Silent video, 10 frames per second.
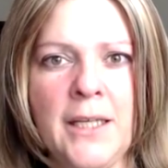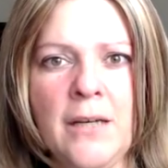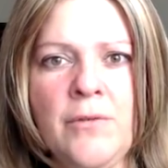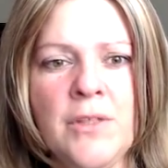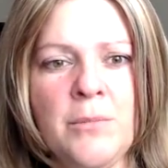
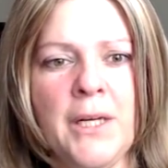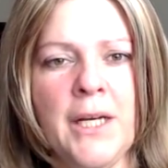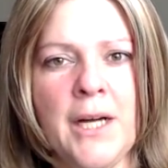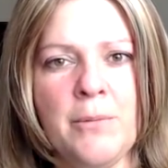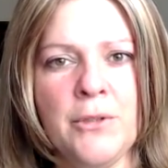somebody an
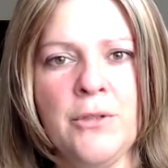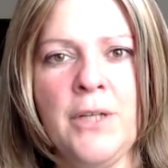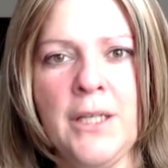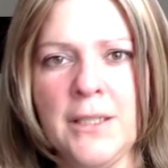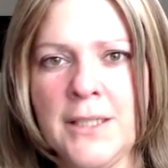opportunity
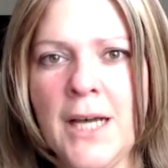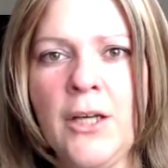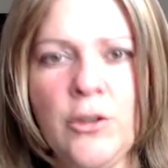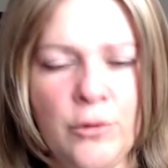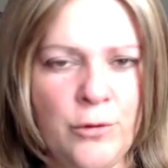to tell you
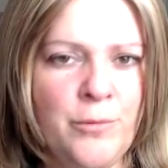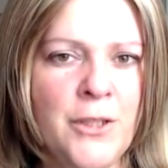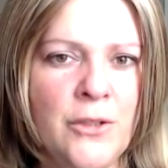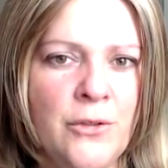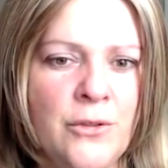you've
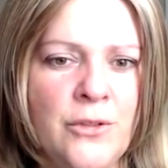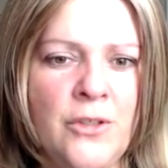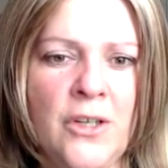misunderstood.